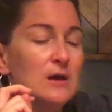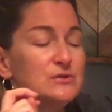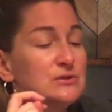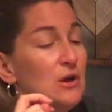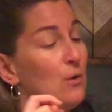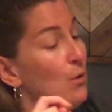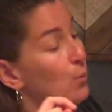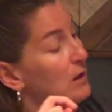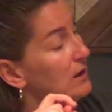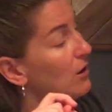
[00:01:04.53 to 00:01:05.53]
So
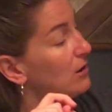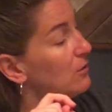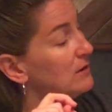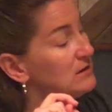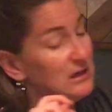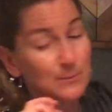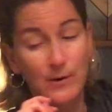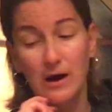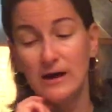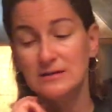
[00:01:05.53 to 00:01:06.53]
we are going to keep
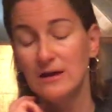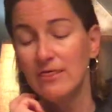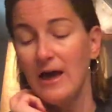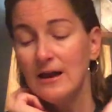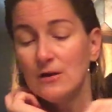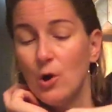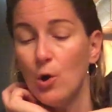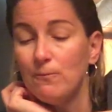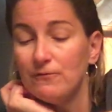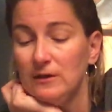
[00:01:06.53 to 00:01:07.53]
our eyes on that, and
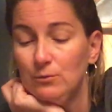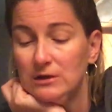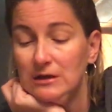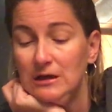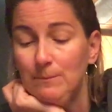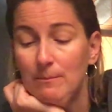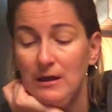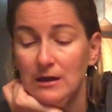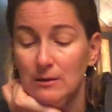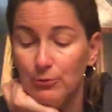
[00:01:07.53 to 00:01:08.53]
hopefully we'll keep
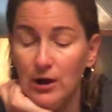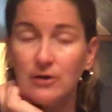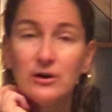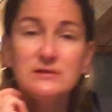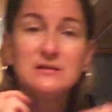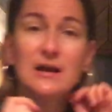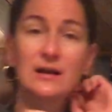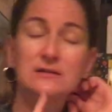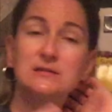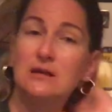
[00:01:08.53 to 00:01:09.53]
making progress, and
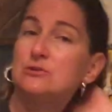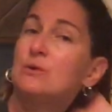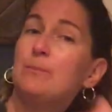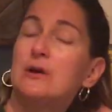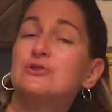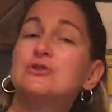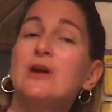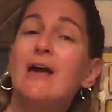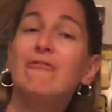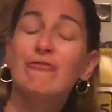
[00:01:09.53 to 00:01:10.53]
I'll send you a
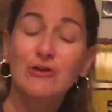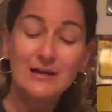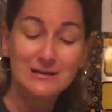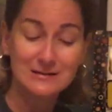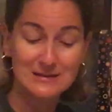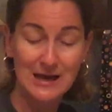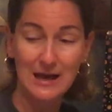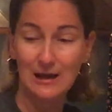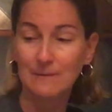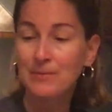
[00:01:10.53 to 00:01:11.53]
picture every
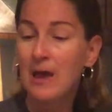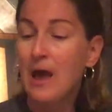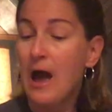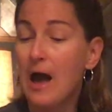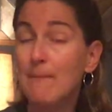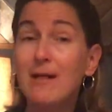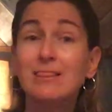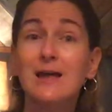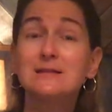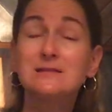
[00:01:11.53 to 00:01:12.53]
day.
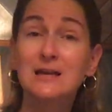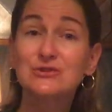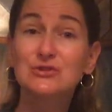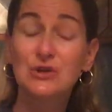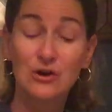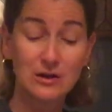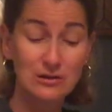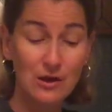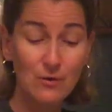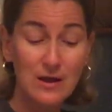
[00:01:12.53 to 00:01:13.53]
Let's get started
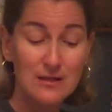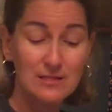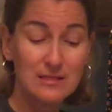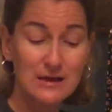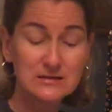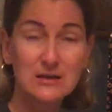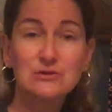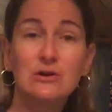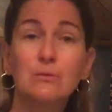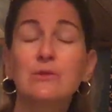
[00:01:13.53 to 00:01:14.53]
though. Let's get
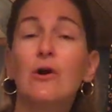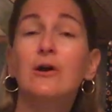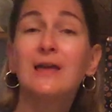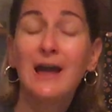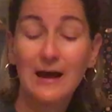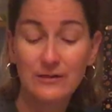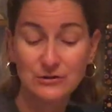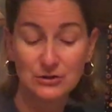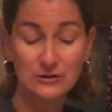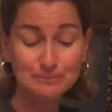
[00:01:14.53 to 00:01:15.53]
started with our
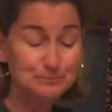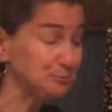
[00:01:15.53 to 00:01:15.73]
calendar.